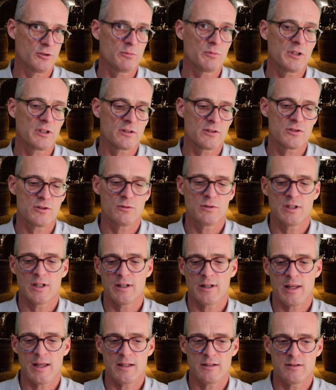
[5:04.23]
because you get
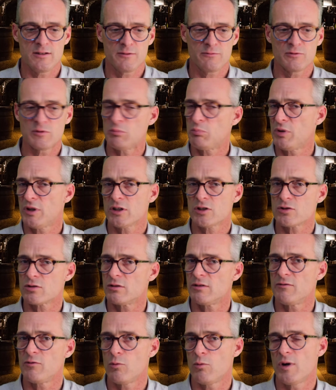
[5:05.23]
a different picture
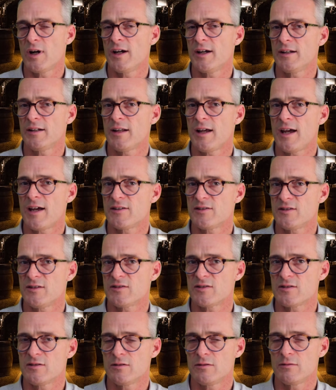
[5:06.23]
of a wine as
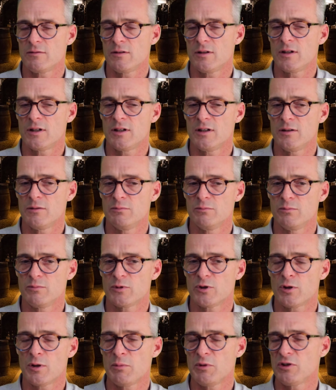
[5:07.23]
it's
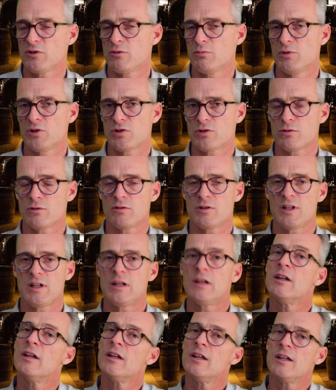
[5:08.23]
coming to maturity
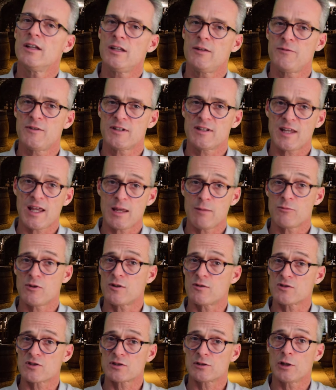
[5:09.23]
if it came
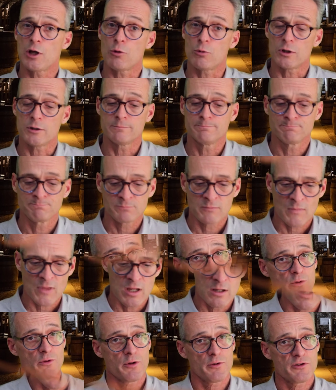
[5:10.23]
there slower.
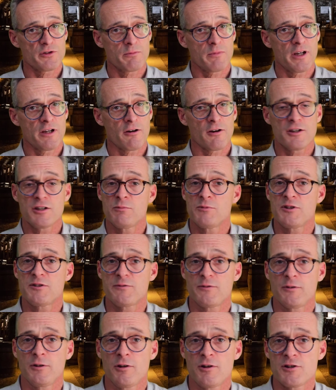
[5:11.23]
So those are my arguments
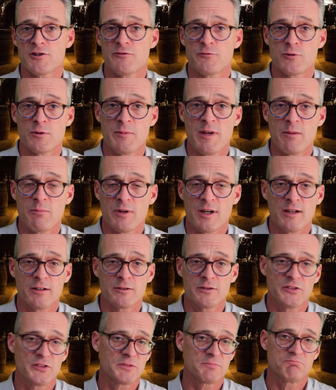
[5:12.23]
for large format
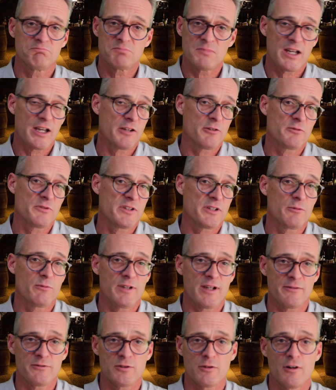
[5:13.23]
bottles. I don't think we
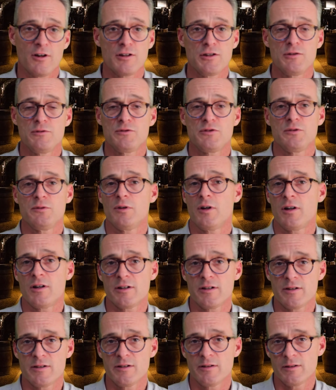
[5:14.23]
have to argue too
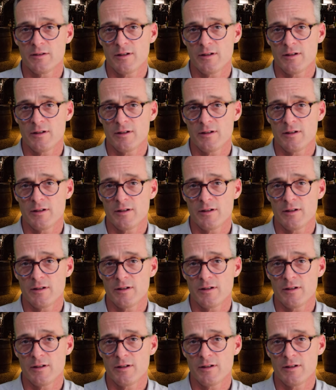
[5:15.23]
hard.